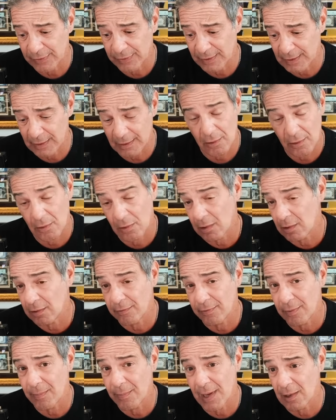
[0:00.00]
And all of
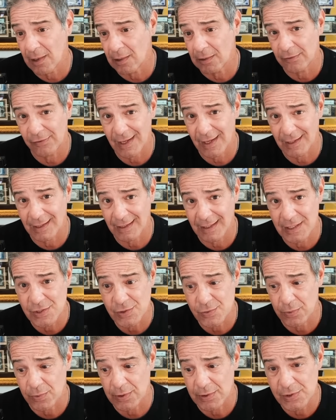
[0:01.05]
the metal is heading eastward.